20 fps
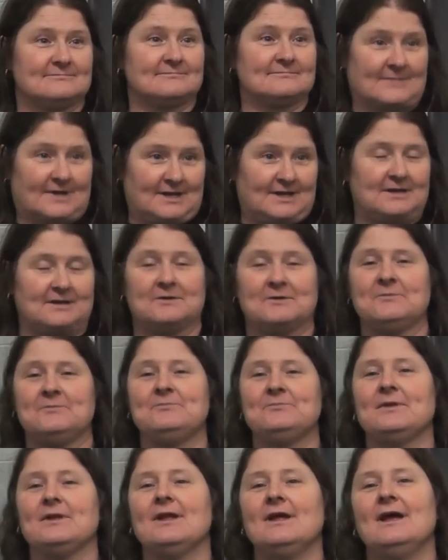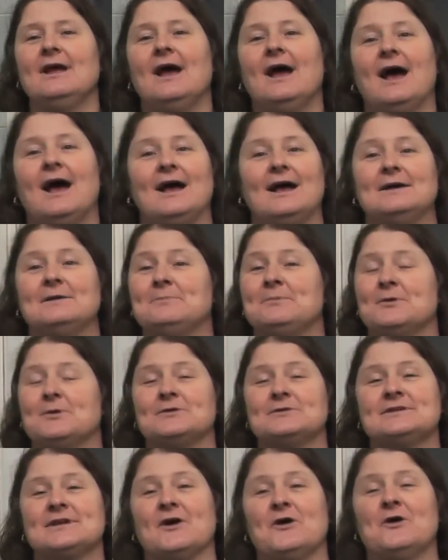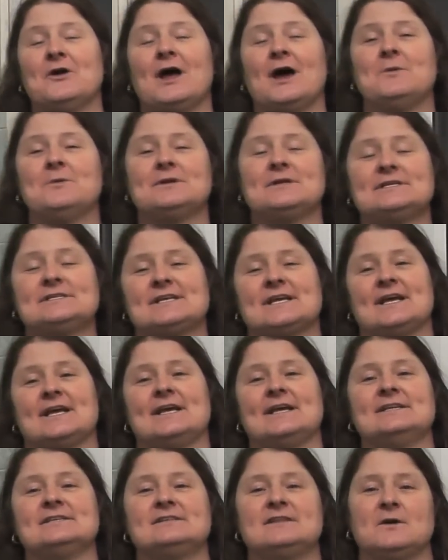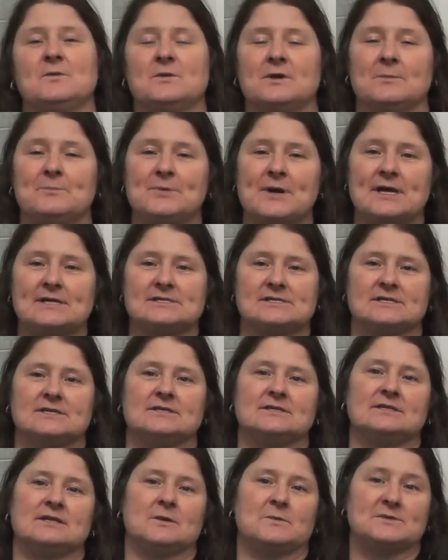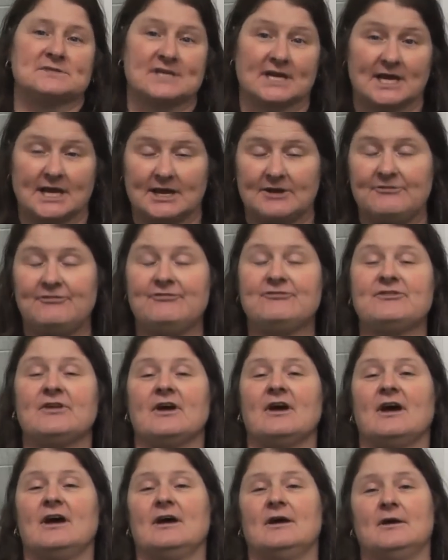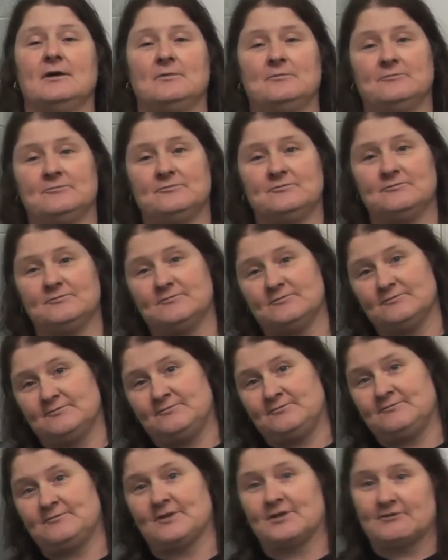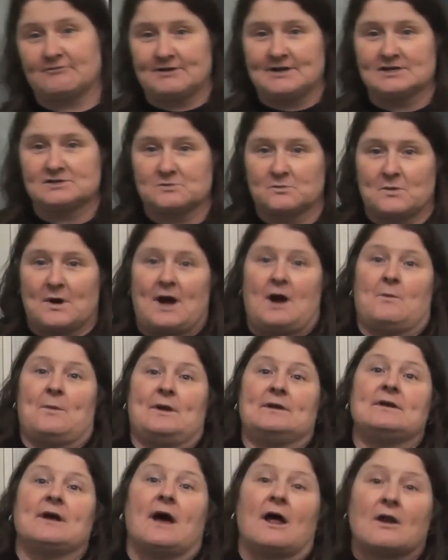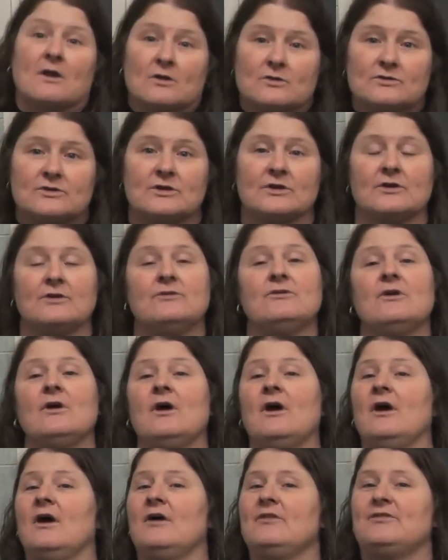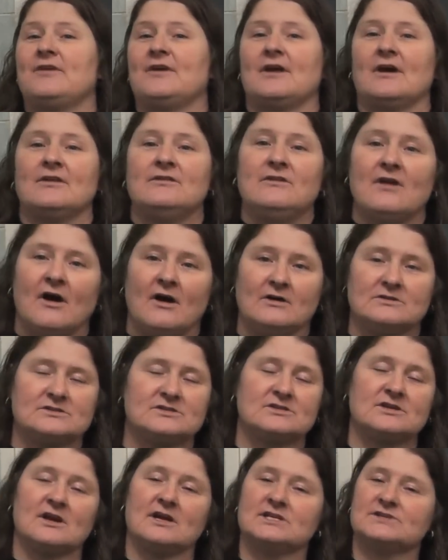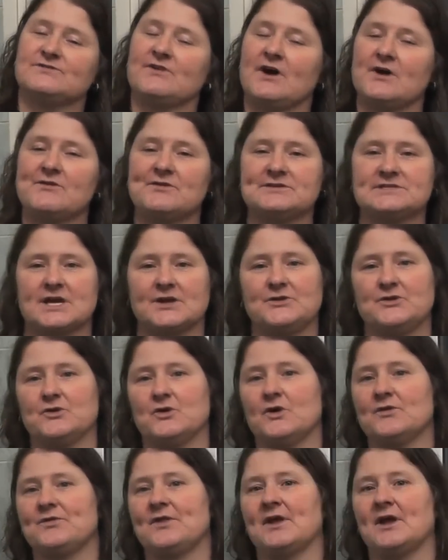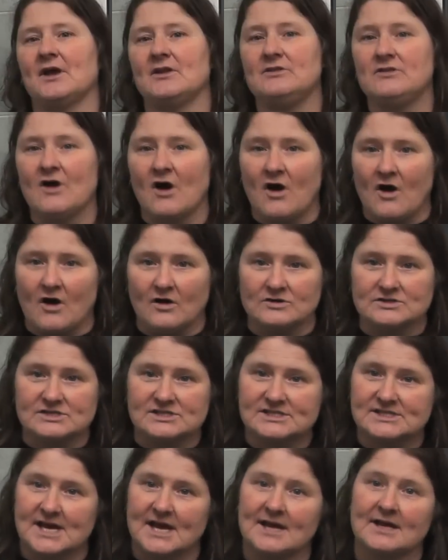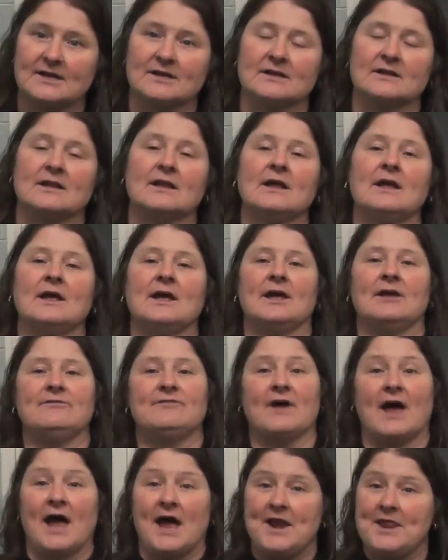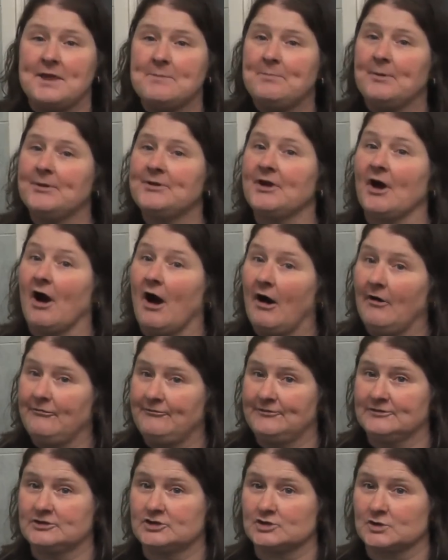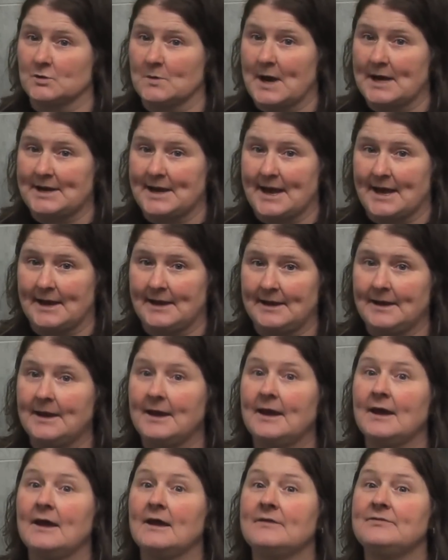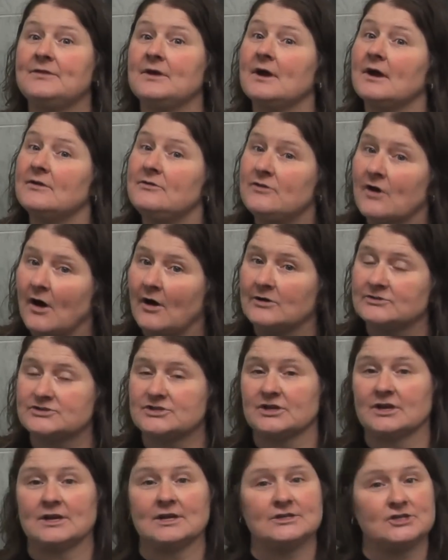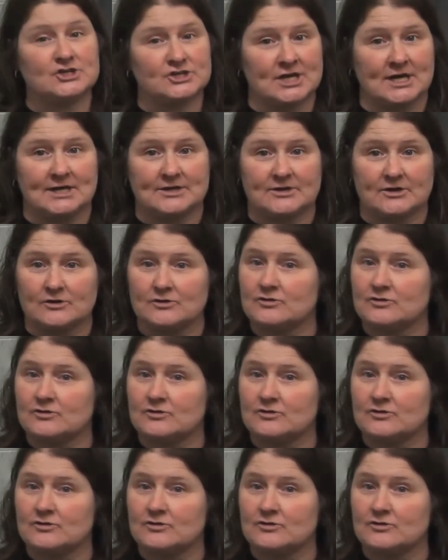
Thank you. But all I want to say is there were a present, there was a gift, for the reason why I went down London. They are not, as far as I know, they are not on sale. If anybody offers you any, they are not legit.